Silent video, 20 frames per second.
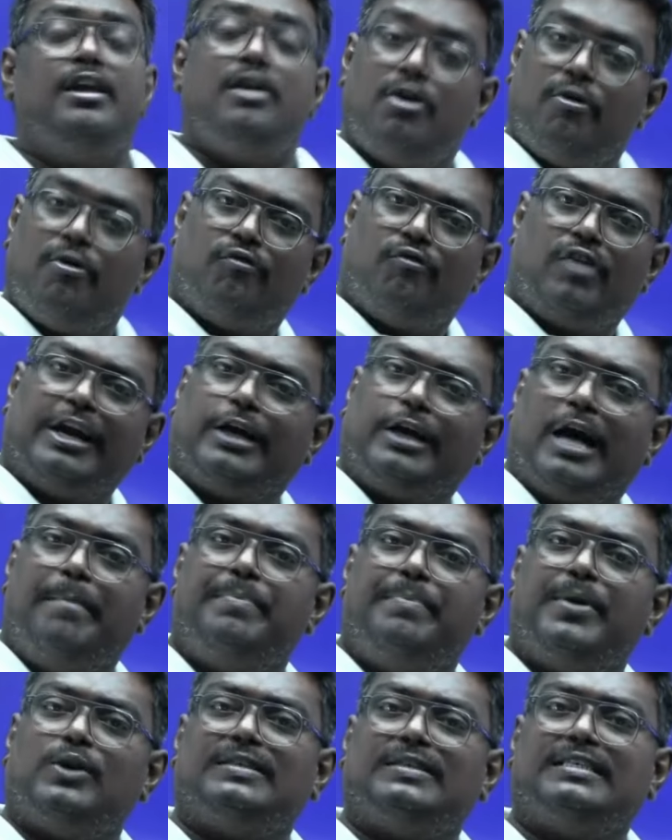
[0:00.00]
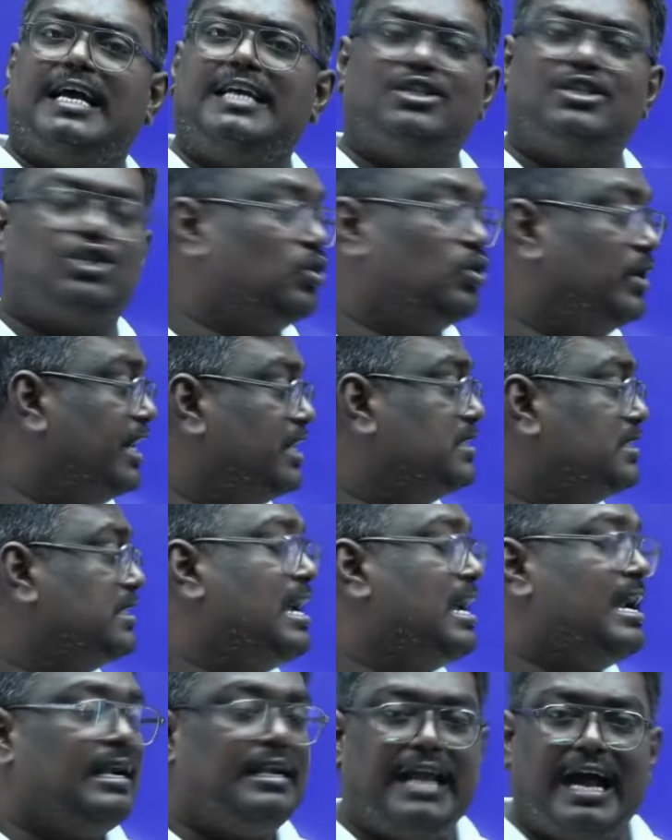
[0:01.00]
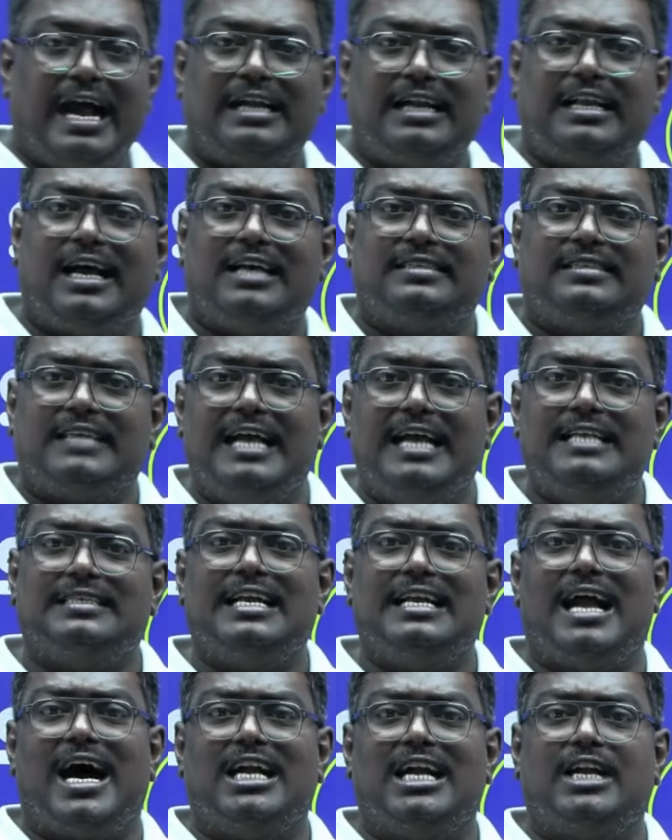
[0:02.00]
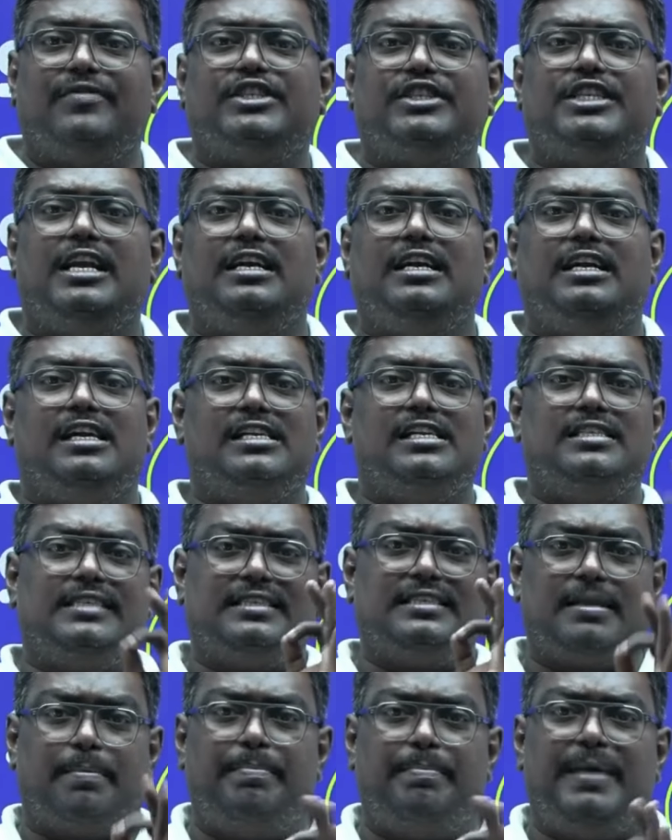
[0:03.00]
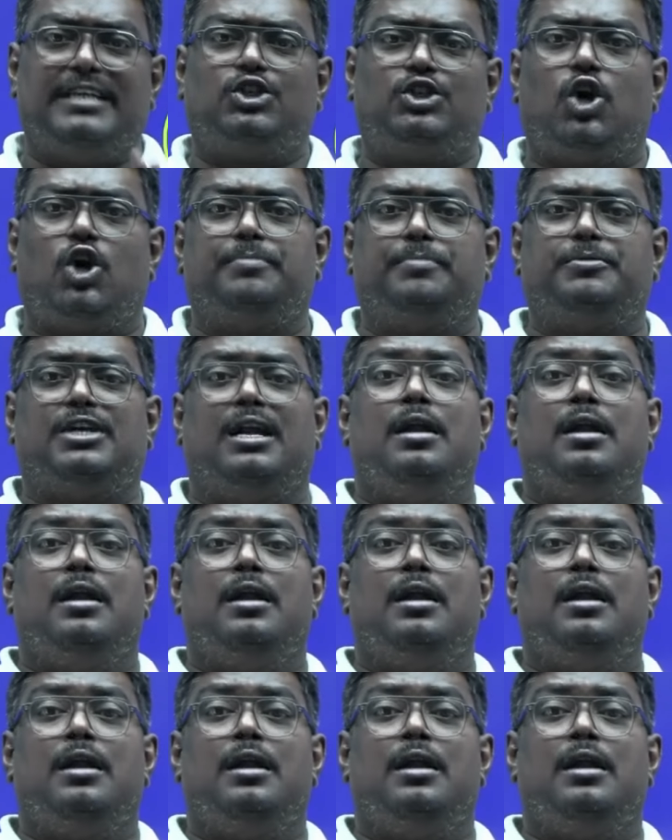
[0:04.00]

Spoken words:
For computer science students, data science and artificial intelligence is the best option